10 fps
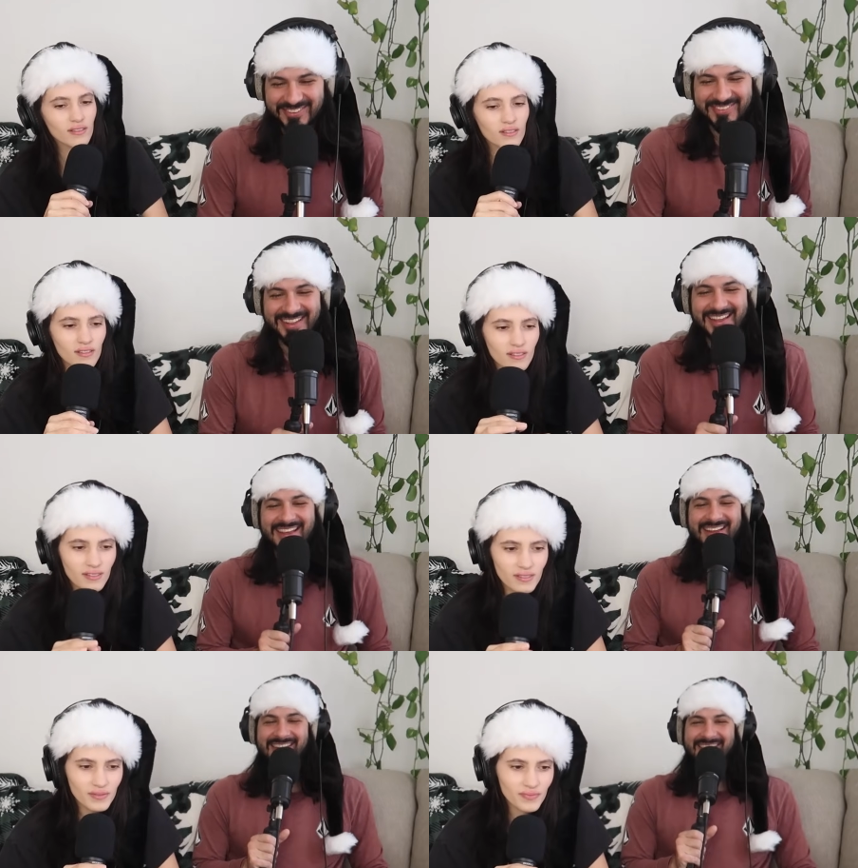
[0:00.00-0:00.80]
Speaker 1: kill me.
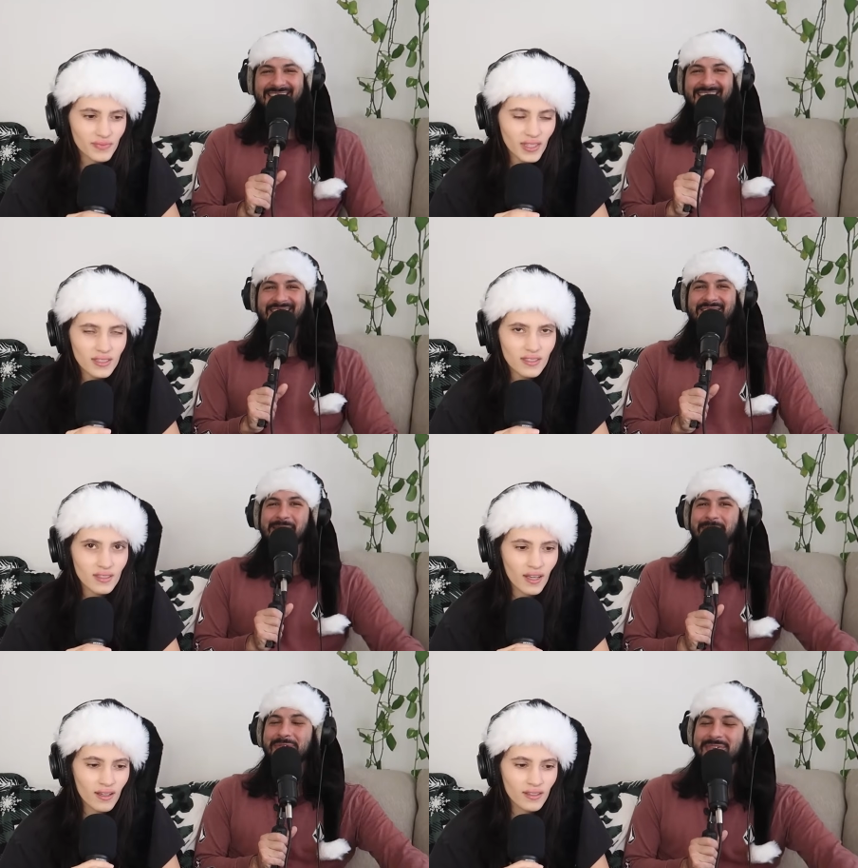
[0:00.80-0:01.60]
Yeah, That's
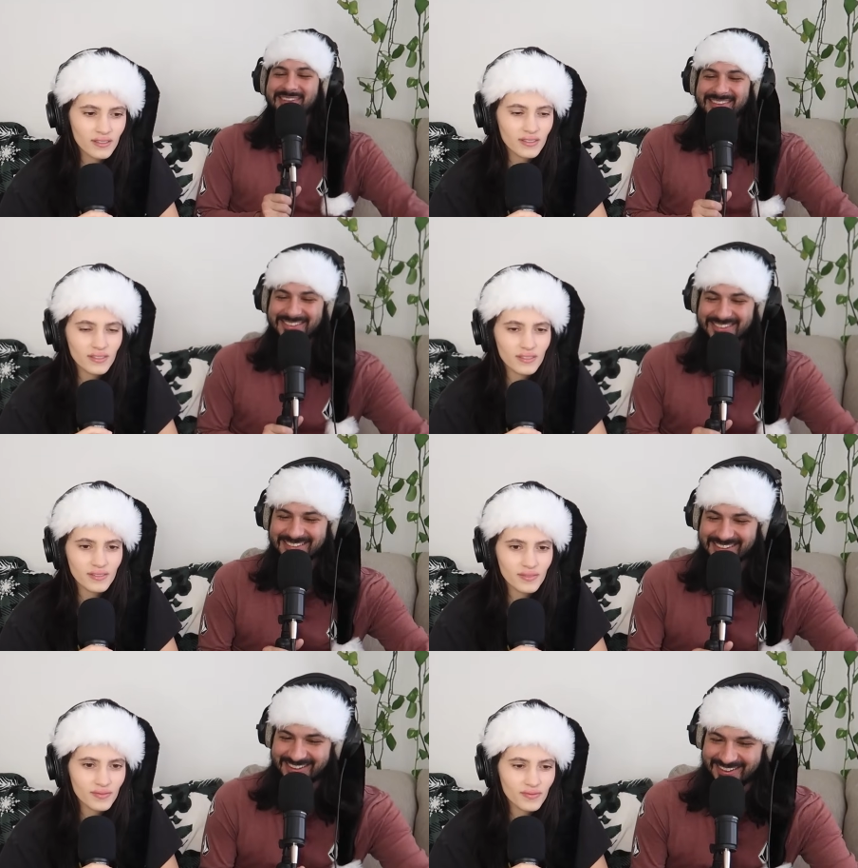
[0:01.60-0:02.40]
that Krampus sad. one is
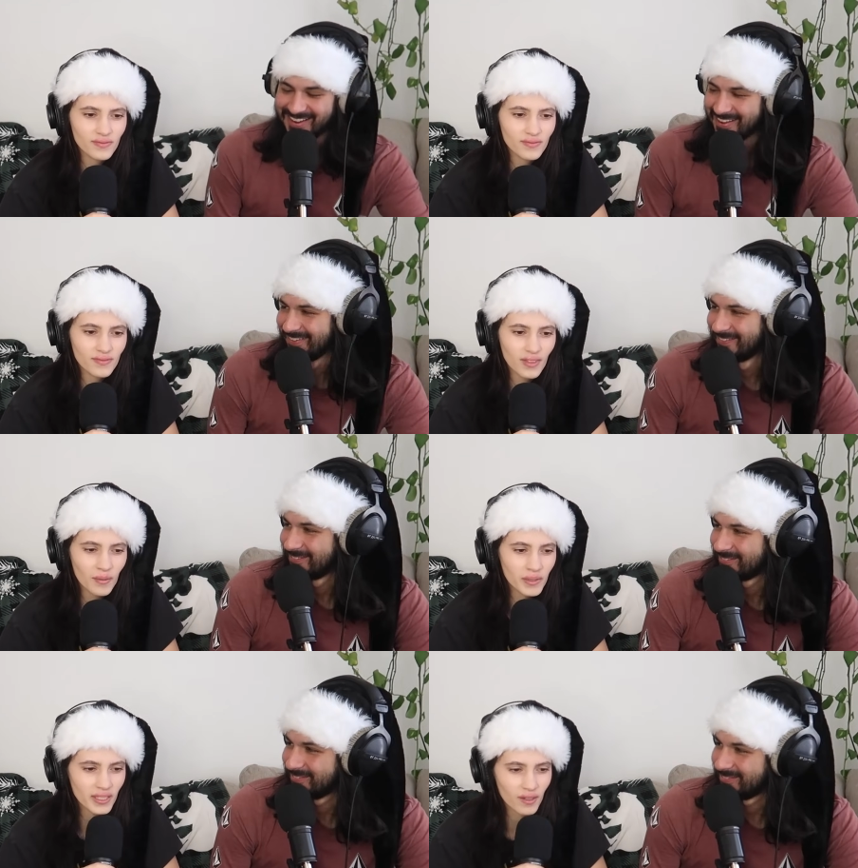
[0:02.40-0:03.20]
interesting.
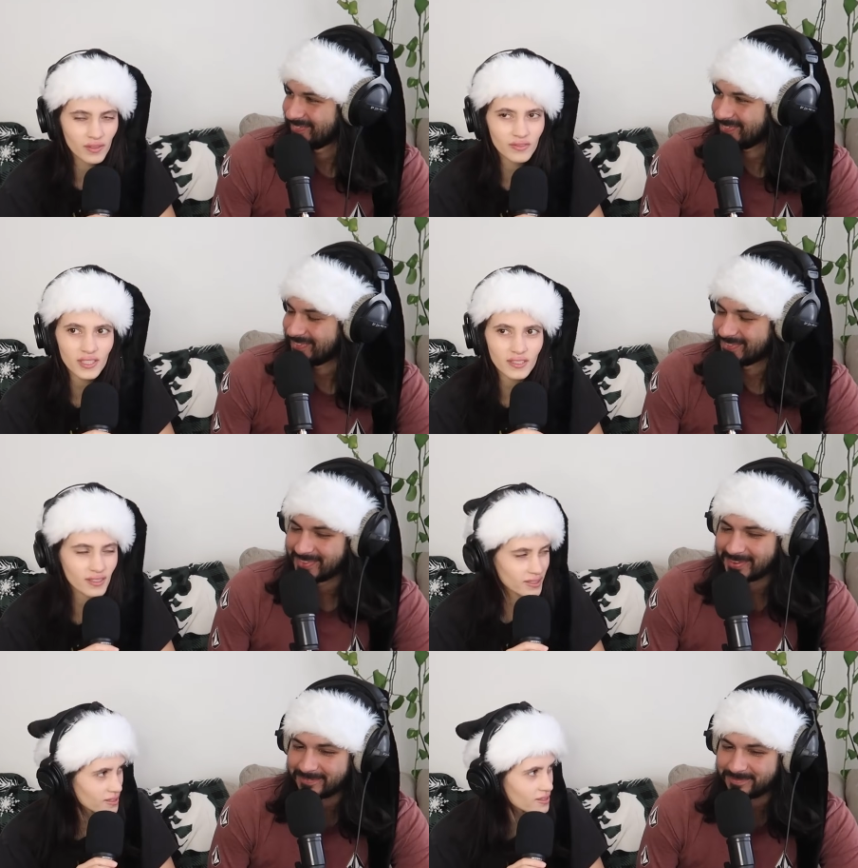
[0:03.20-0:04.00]
Speaker 2: I mean, yeah, we've seen.
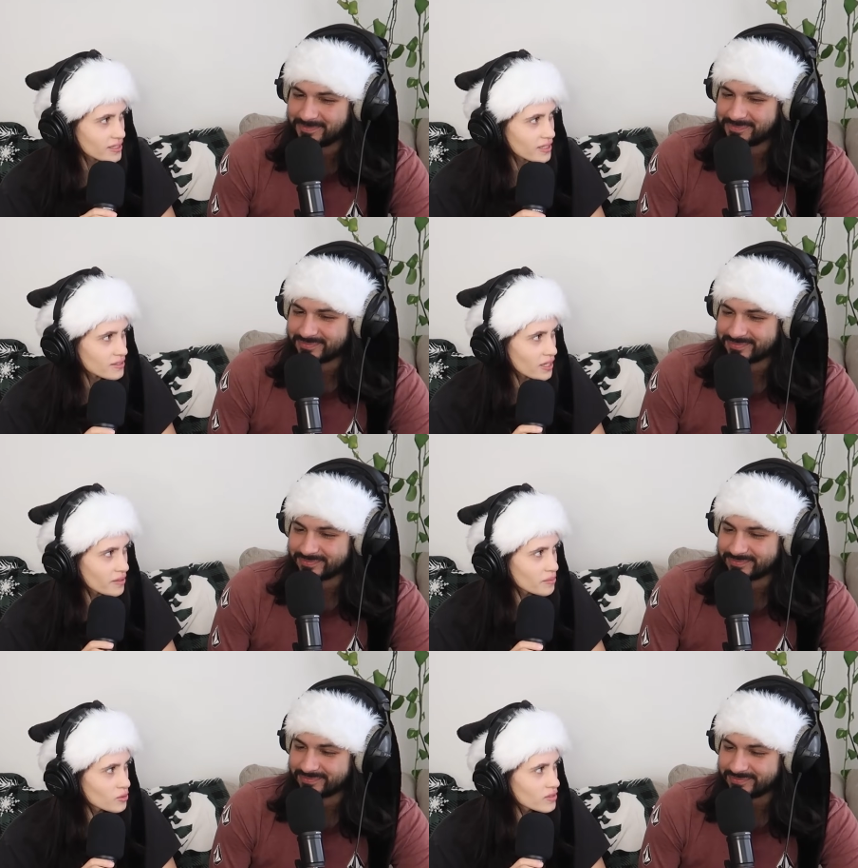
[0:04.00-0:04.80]
Isn't there like that
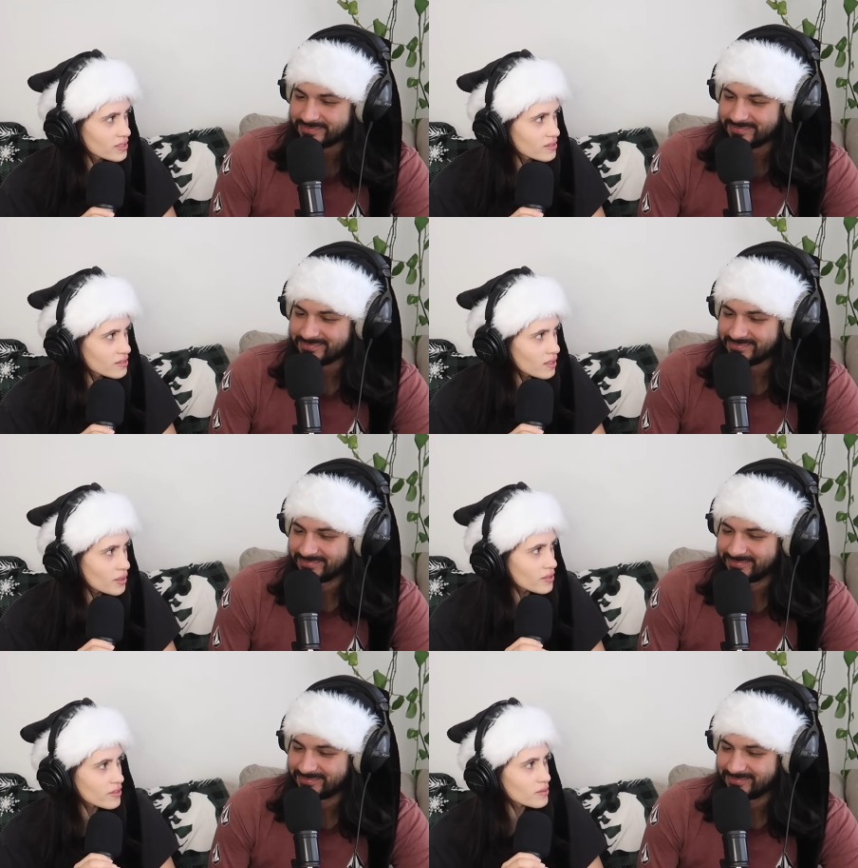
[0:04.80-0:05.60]
scary movie
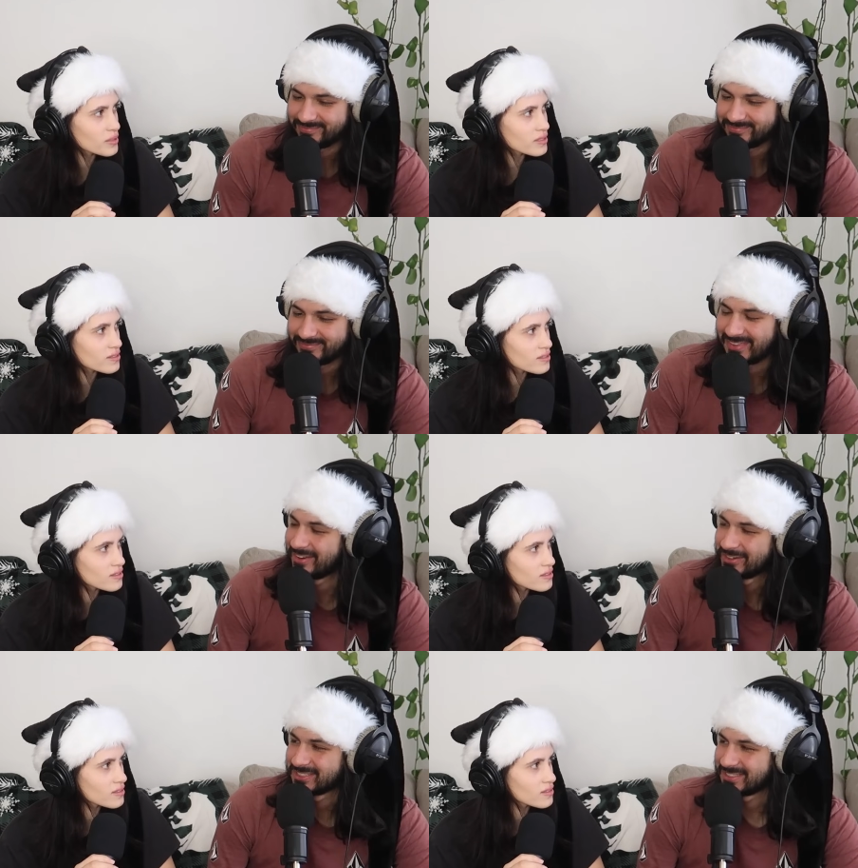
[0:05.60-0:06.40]
about Krampus?
Speaker 1: I've
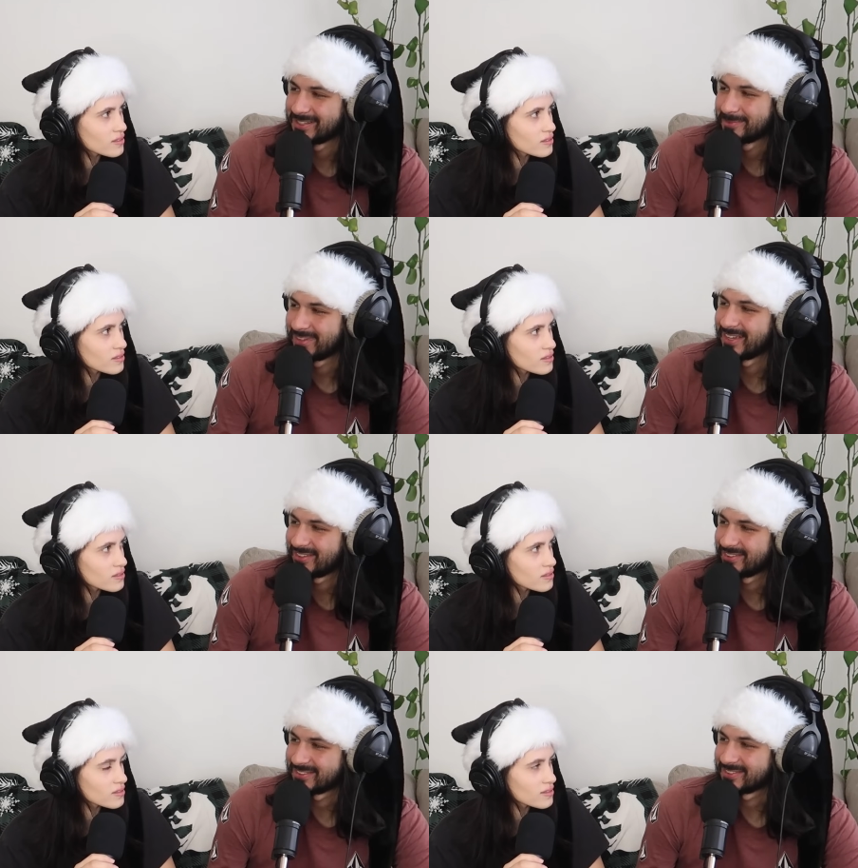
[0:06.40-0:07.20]
never seen it, but yeah,
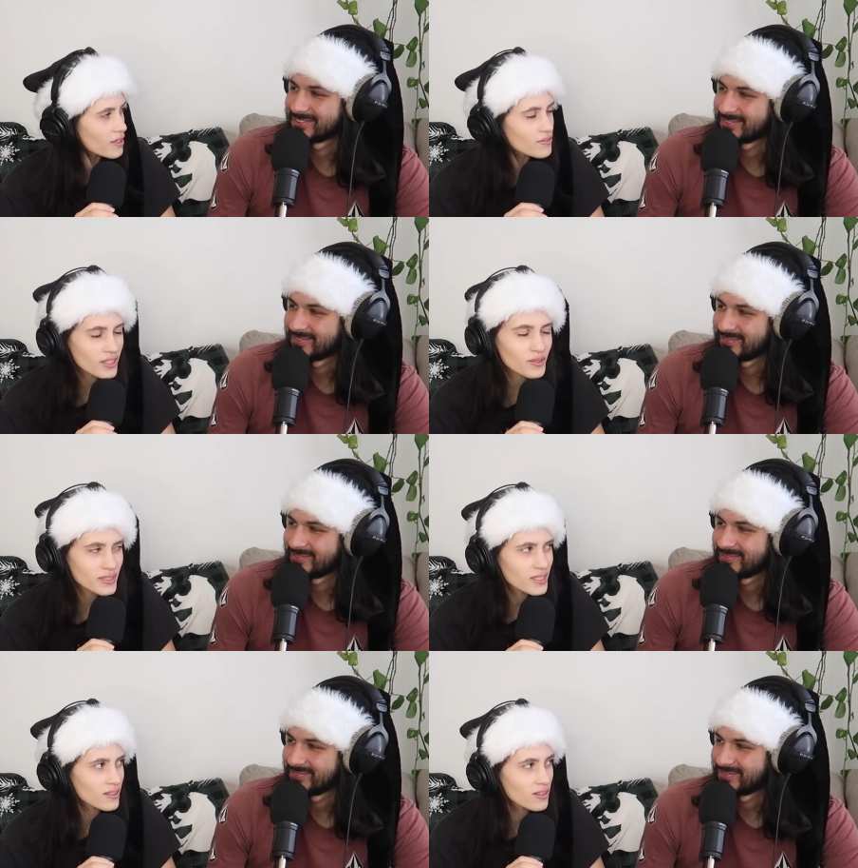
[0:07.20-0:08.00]
there is.
Speaker 2: I feel like
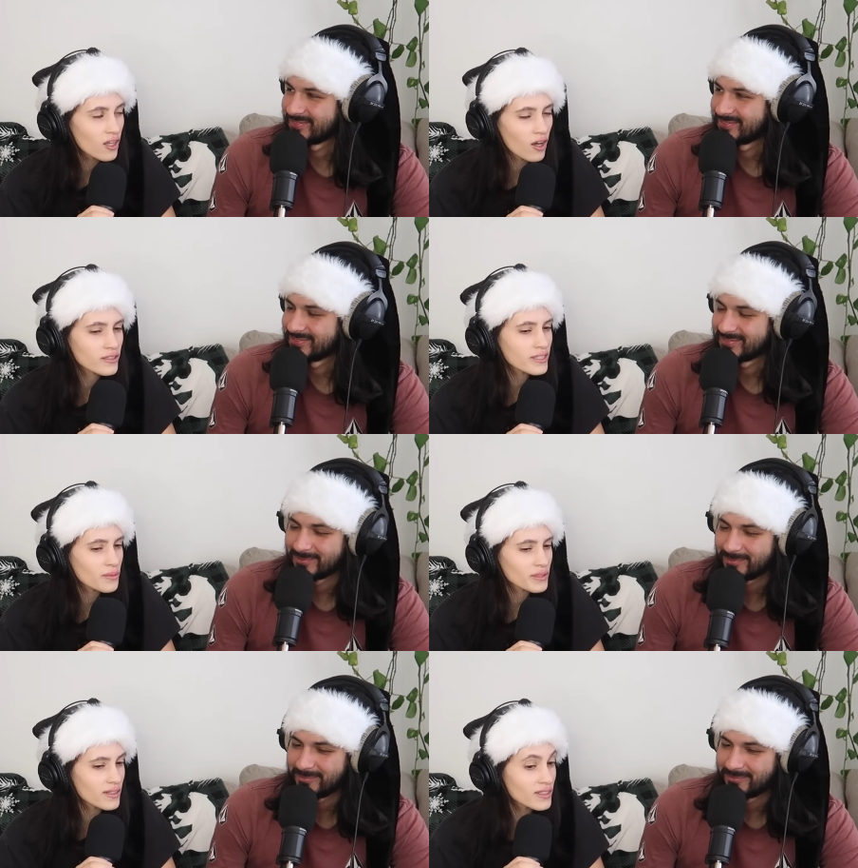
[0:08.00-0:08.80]
we did a long
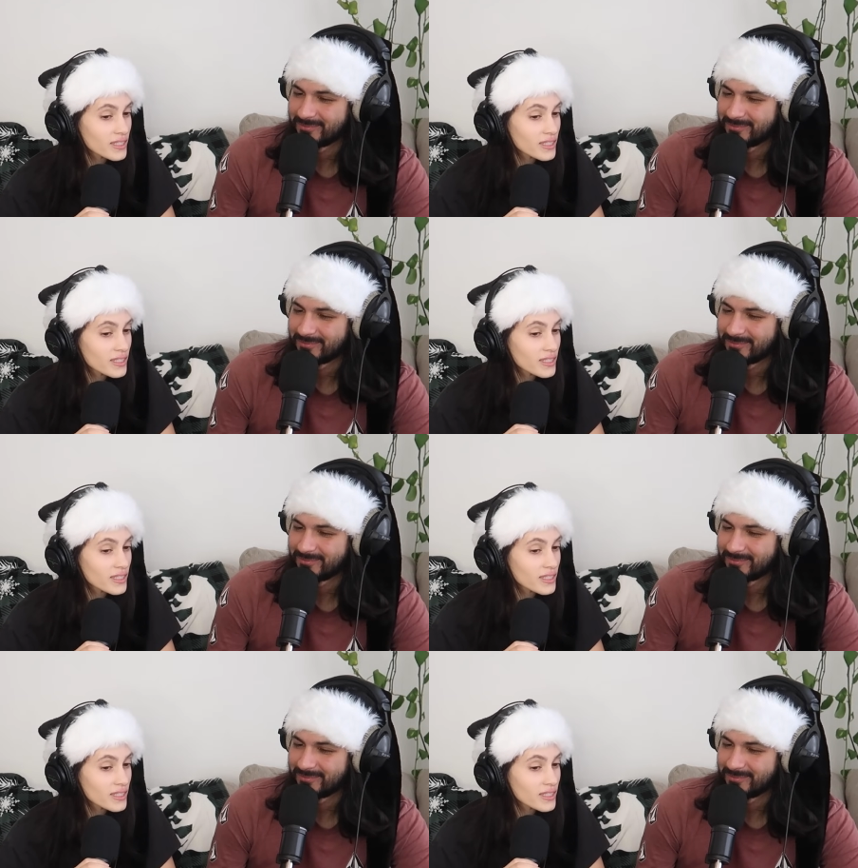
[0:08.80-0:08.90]
time ago